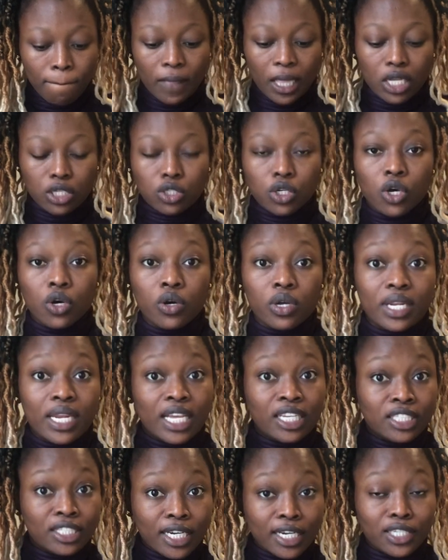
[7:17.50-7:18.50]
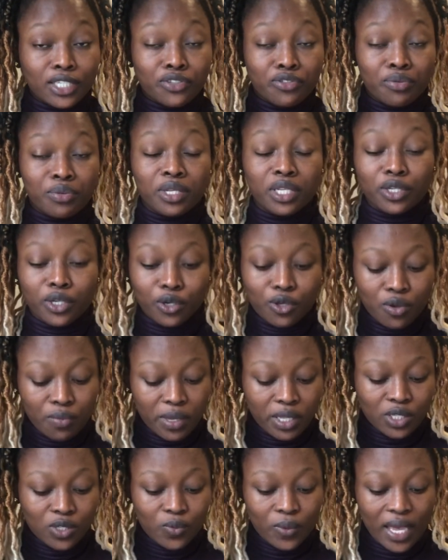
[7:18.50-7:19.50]
So let's check the remaining
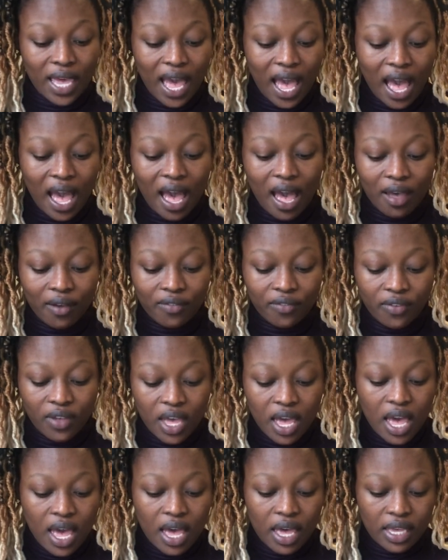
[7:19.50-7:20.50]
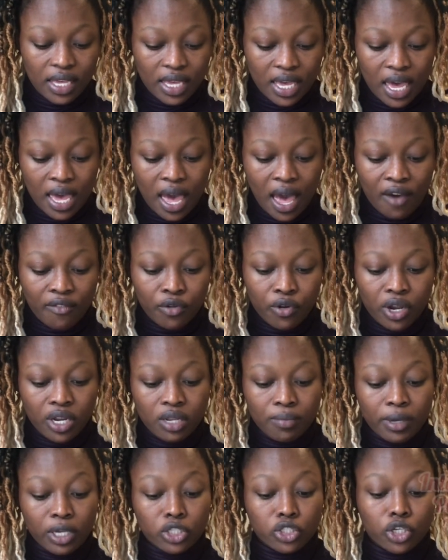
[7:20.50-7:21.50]
documents we have. I've already
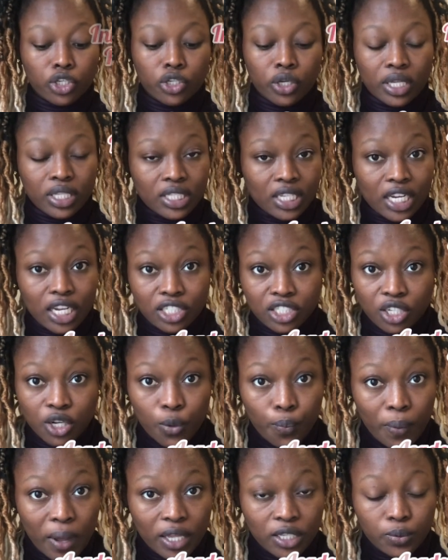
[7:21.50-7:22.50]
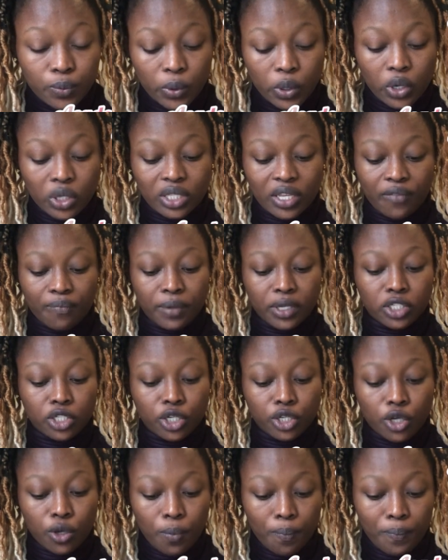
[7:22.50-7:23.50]
mentioned your international passport, I've mentioned
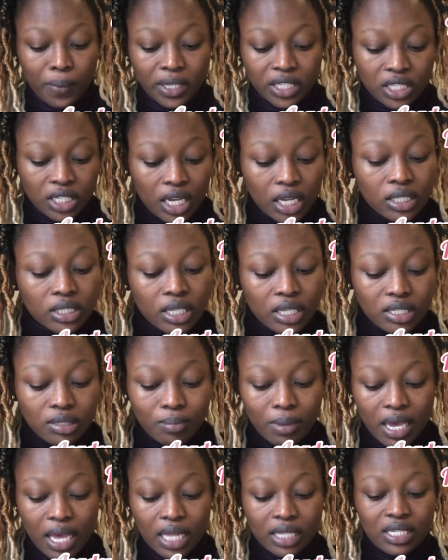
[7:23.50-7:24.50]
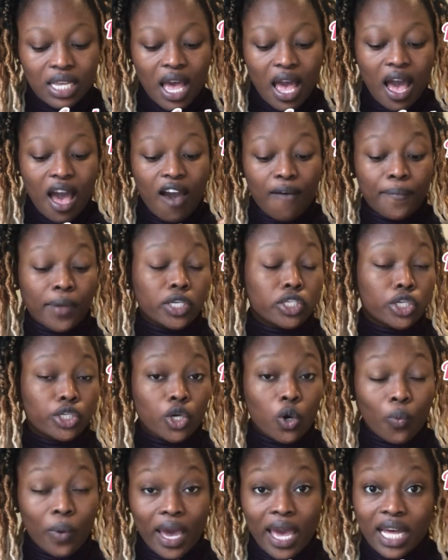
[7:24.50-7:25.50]
your personal statement, I've mentioned
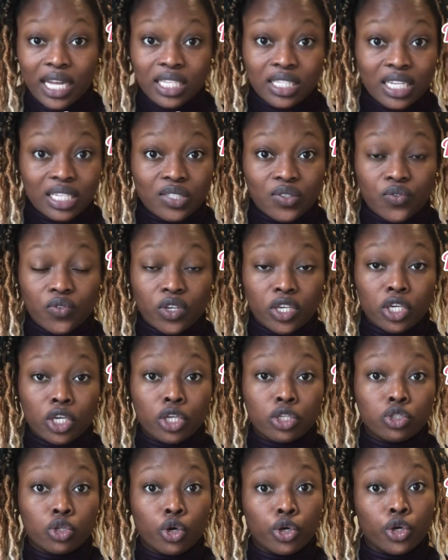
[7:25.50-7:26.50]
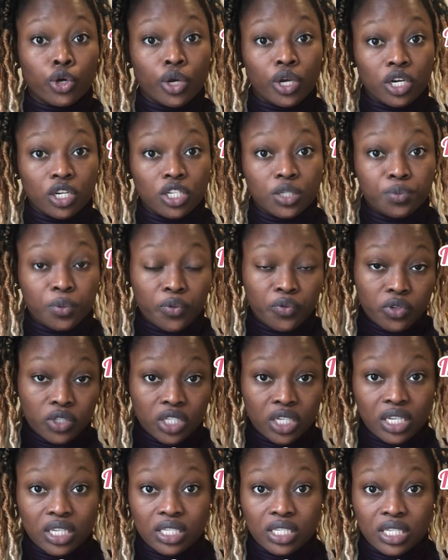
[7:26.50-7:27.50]
your WAEC certificate or your English
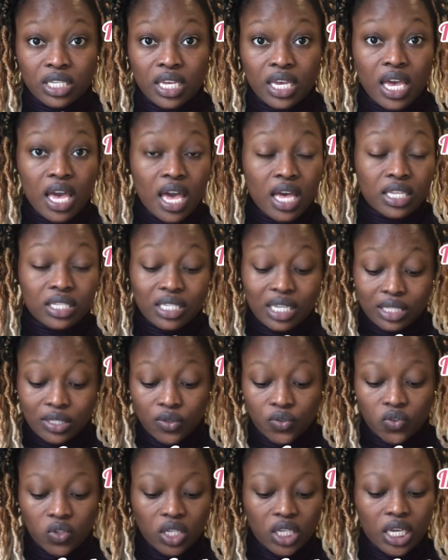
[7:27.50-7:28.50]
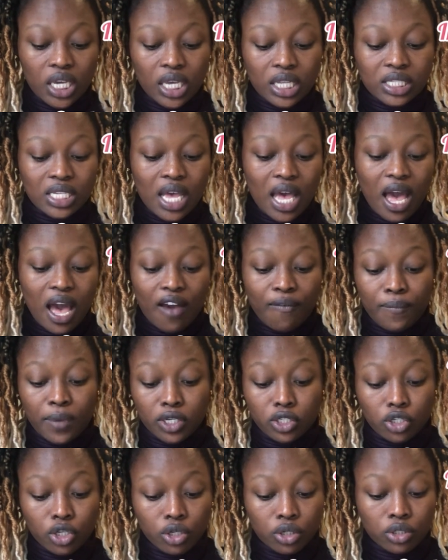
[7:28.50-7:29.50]
proficiency certificate, I've
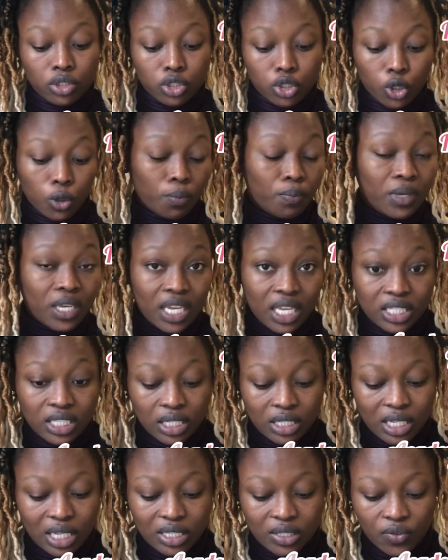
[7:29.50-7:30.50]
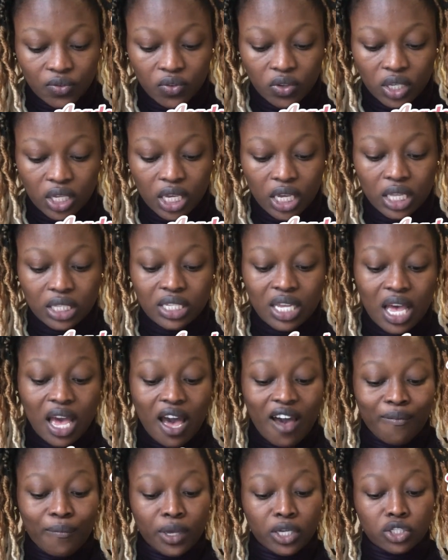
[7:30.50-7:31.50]
mentioned your BSc certificate,
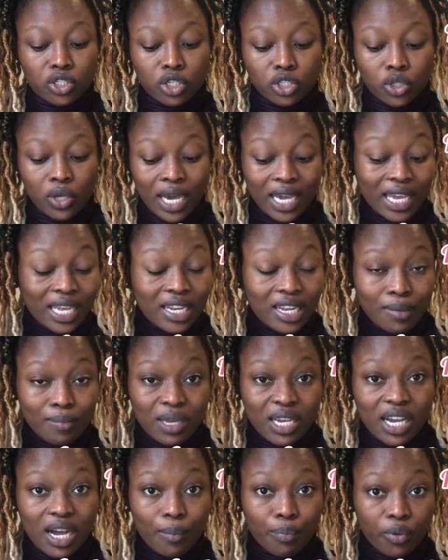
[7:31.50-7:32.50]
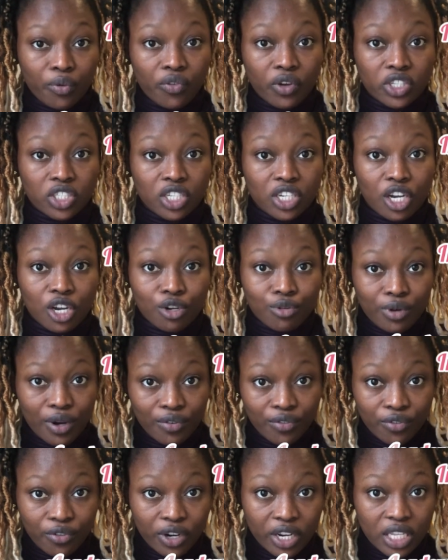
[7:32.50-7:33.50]
I've mentioned your academic and professional
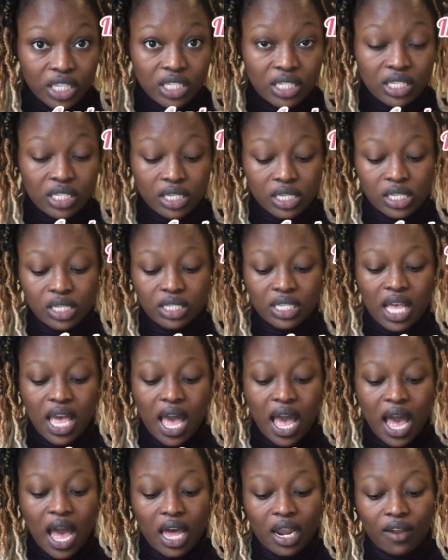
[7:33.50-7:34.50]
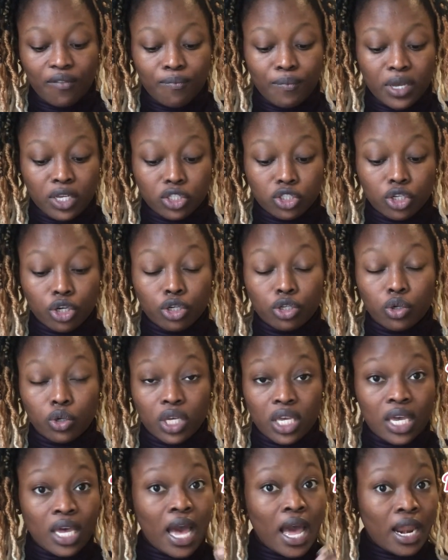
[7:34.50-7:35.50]
references, and I've mentioned,
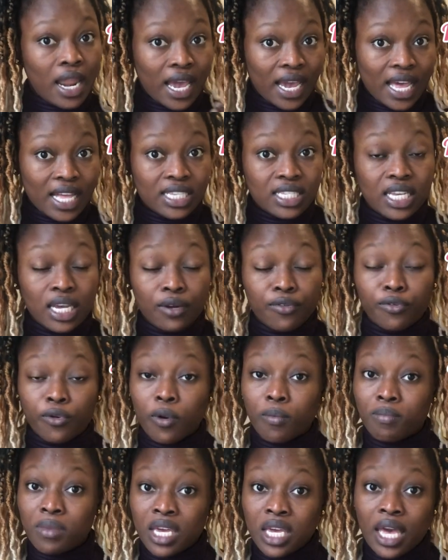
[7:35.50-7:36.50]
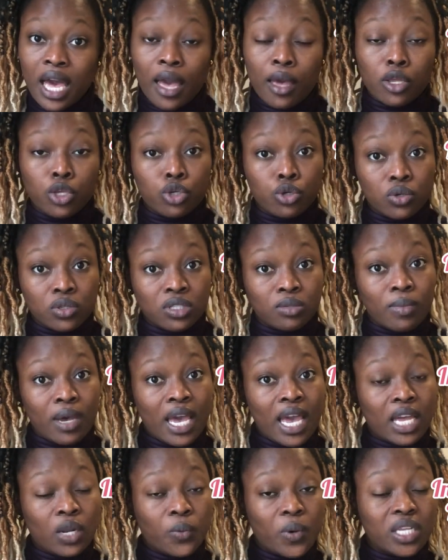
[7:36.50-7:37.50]
okay, like I said, for me, I used my
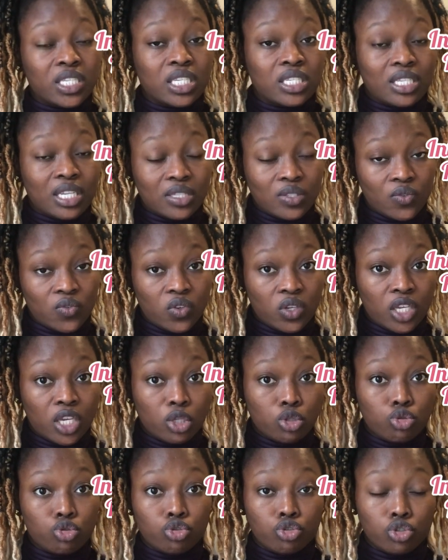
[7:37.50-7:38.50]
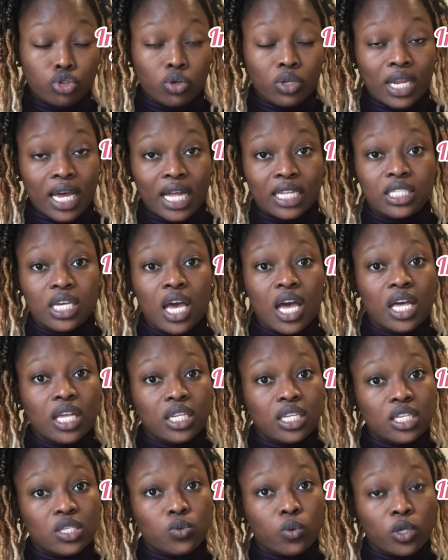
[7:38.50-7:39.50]
NYSC certificate to show that
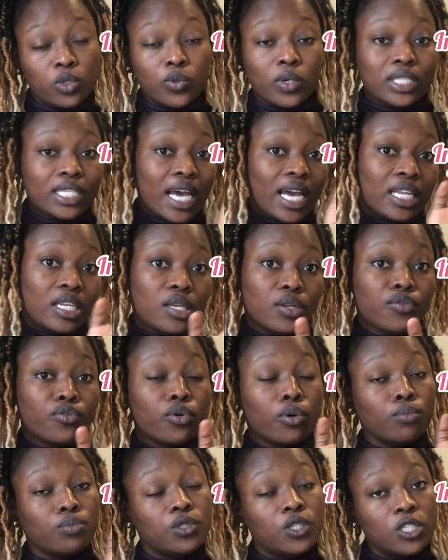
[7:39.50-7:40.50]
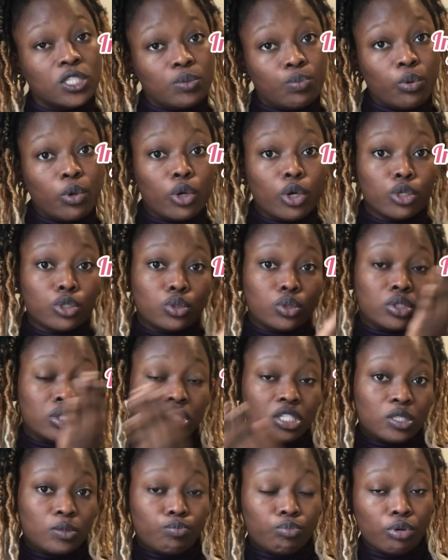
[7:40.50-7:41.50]
this was what I did from this period to
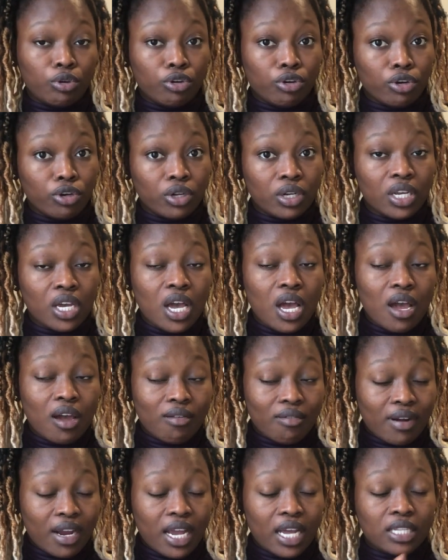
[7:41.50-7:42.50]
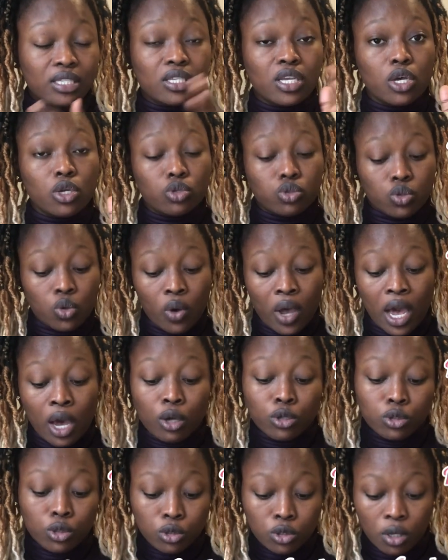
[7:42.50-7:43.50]
this period, right? So I
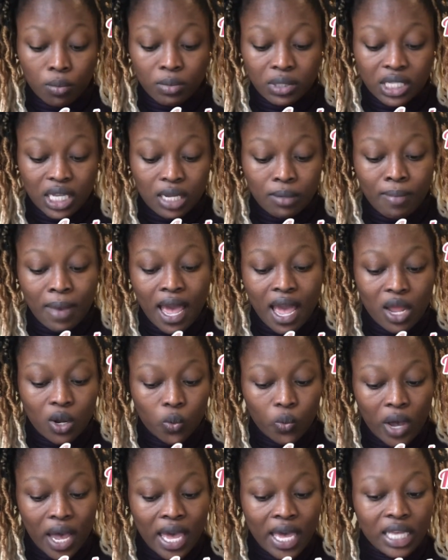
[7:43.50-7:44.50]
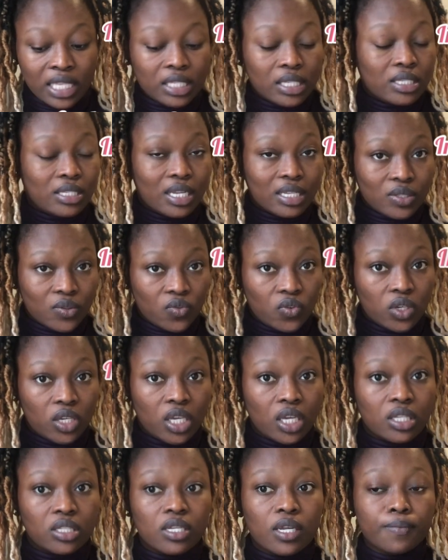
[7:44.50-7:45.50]
also submitted my NYSC
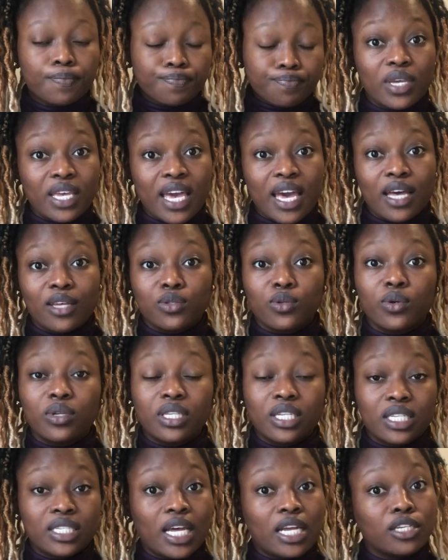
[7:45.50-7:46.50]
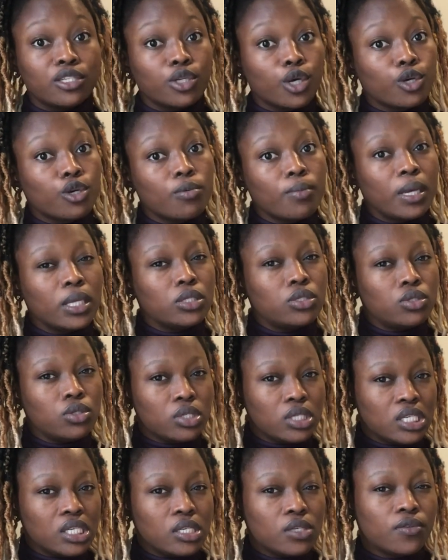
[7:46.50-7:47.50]
certificate. So these are the documents you
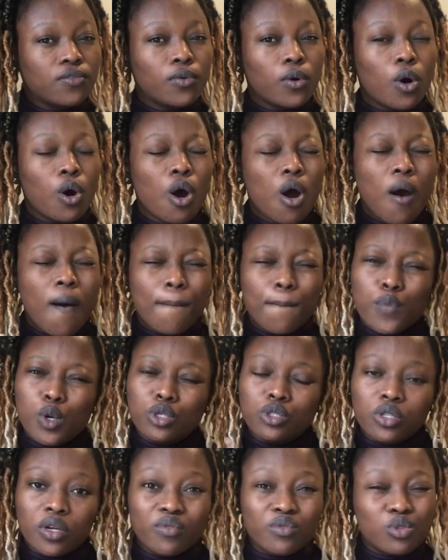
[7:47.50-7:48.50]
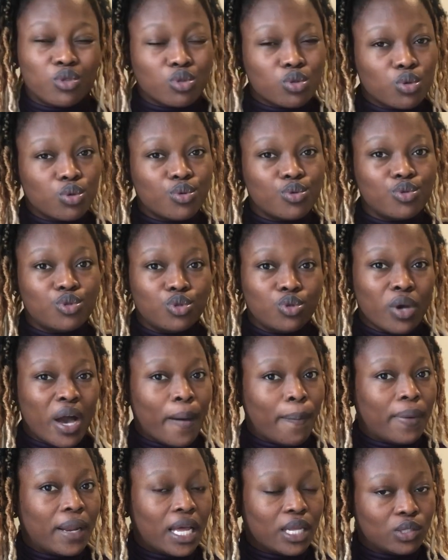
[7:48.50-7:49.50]
need for most of the schools you
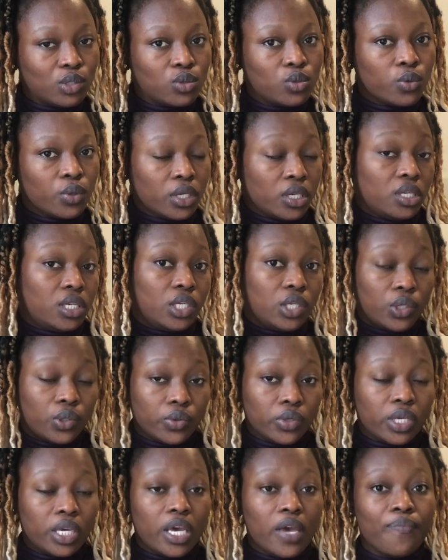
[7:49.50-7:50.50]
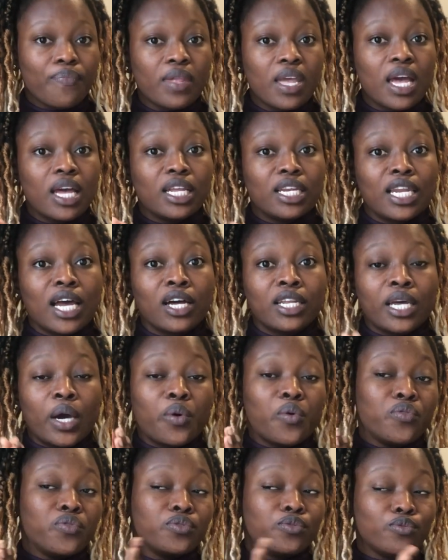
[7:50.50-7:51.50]
apply to in the UK. Now that
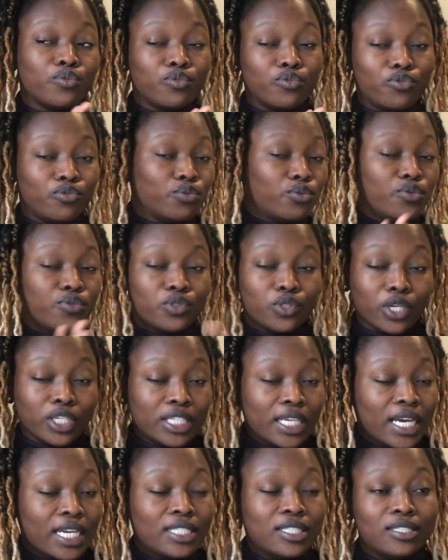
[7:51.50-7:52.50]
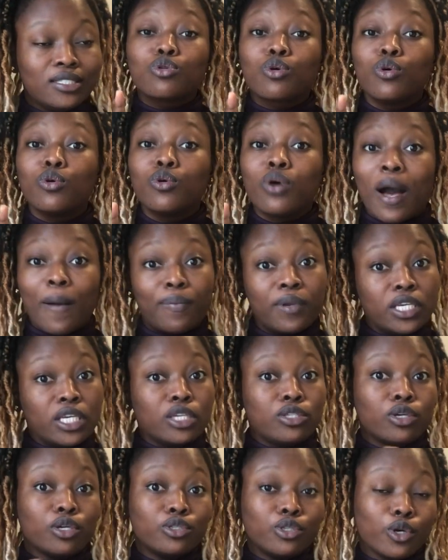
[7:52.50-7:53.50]
we've sorted school
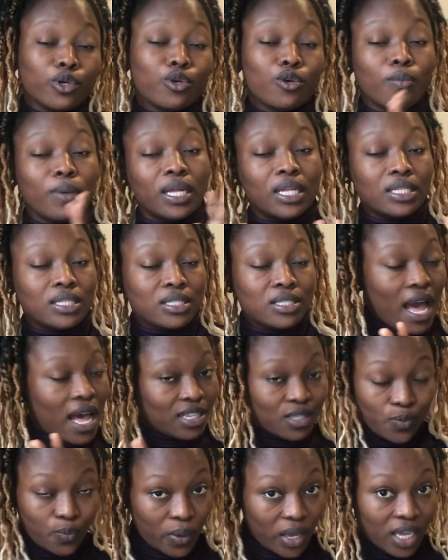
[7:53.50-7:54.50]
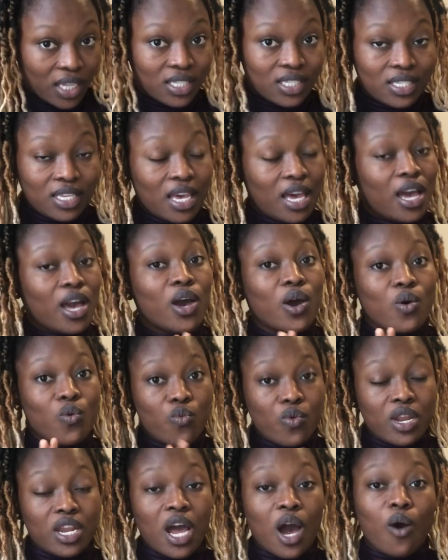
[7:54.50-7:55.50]
application documents aspect,
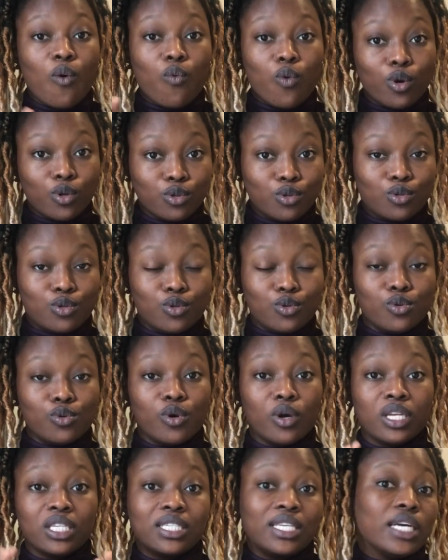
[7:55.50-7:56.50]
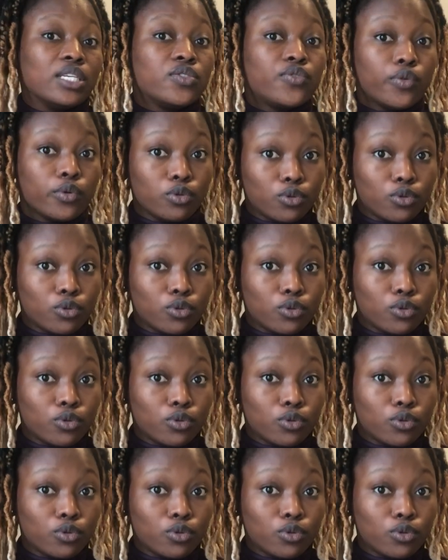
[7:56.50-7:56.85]
we now want to search for